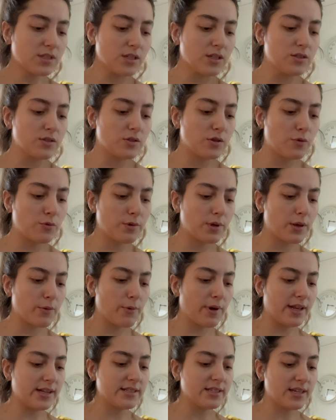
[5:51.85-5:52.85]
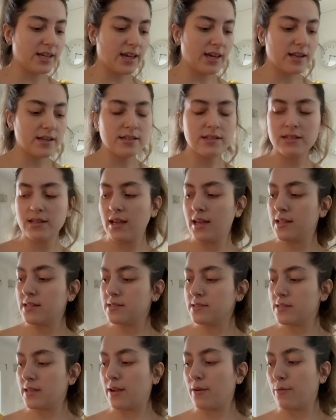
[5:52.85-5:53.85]
So we went in
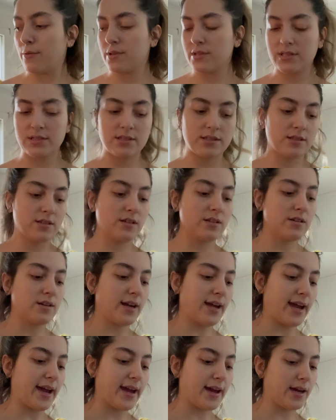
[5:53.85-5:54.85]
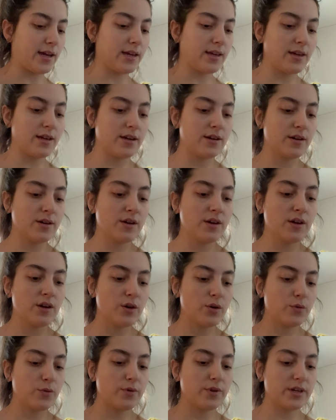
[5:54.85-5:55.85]
and there was this other guy
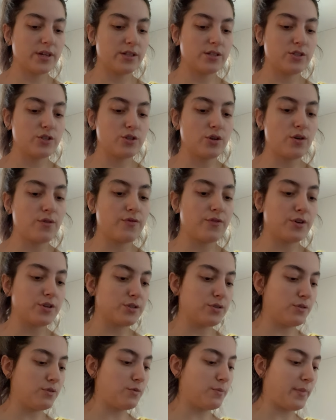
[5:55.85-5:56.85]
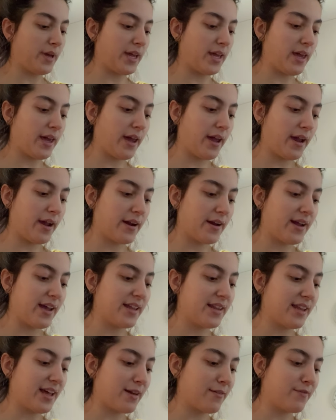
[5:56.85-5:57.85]
which offered to do my hair
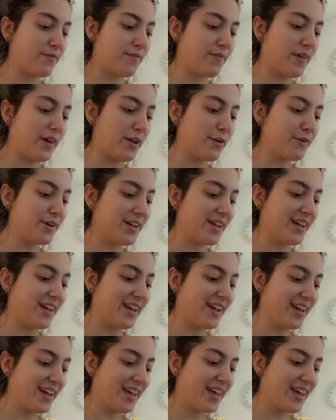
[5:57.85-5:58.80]
and I'm very,